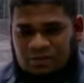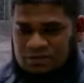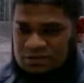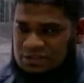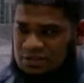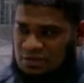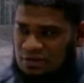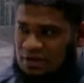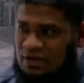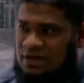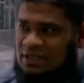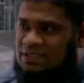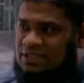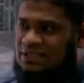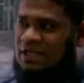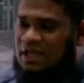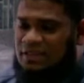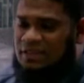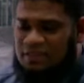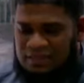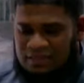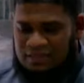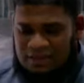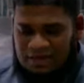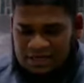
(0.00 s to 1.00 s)
No. So
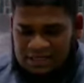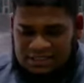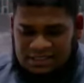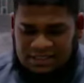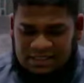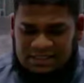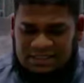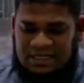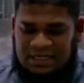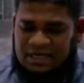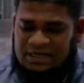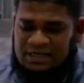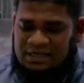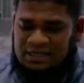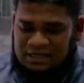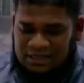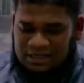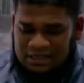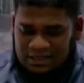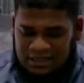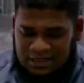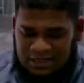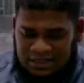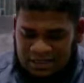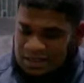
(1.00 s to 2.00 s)
I think the lesson is
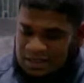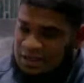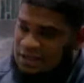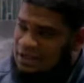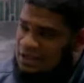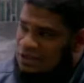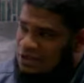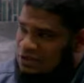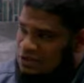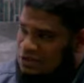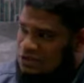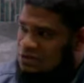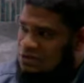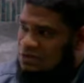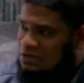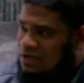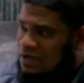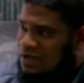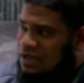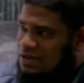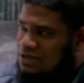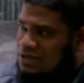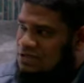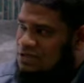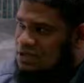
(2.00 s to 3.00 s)
under.
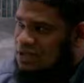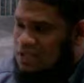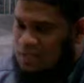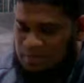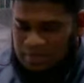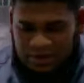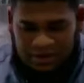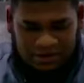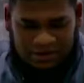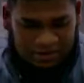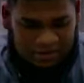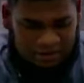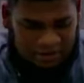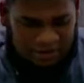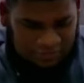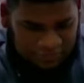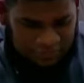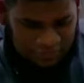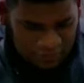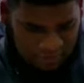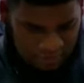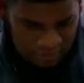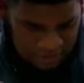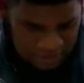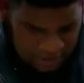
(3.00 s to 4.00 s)
Stood khair inshallah.
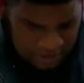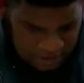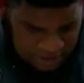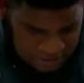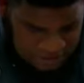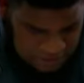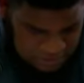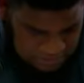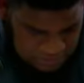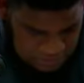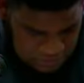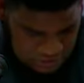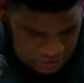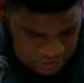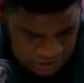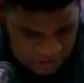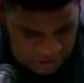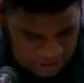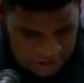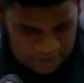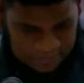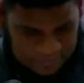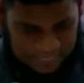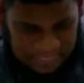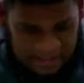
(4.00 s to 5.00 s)
Barakallah fikum. Allah accept
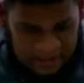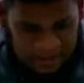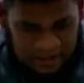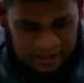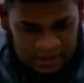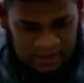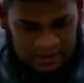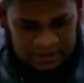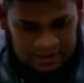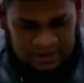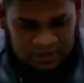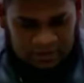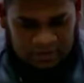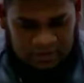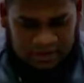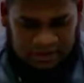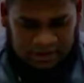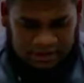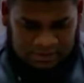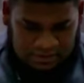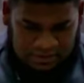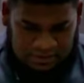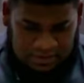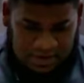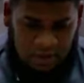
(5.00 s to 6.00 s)
inshallah. So
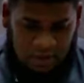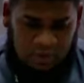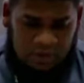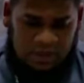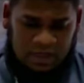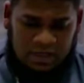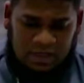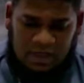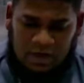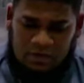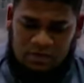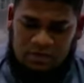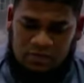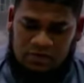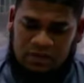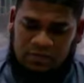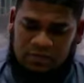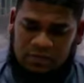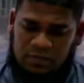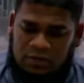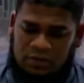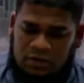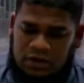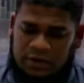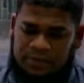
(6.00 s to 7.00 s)
now we can go to
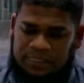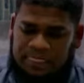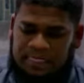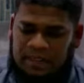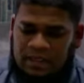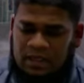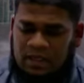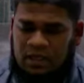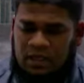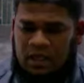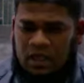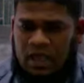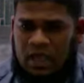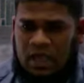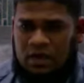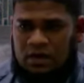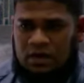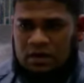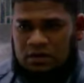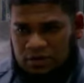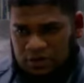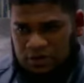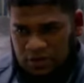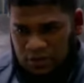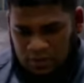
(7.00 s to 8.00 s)
the book
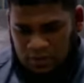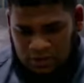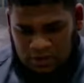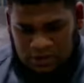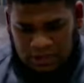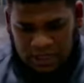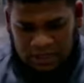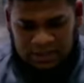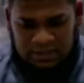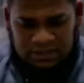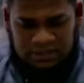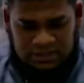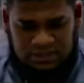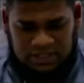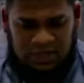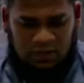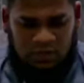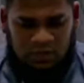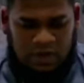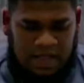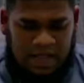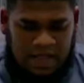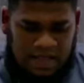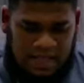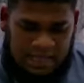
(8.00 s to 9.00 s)
and you will
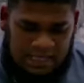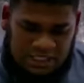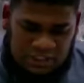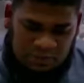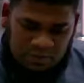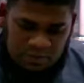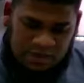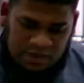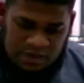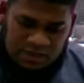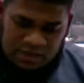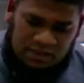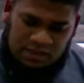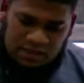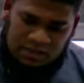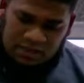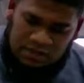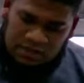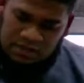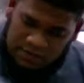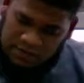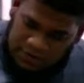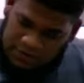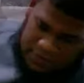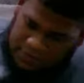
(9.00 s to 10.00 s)
understand why I explained it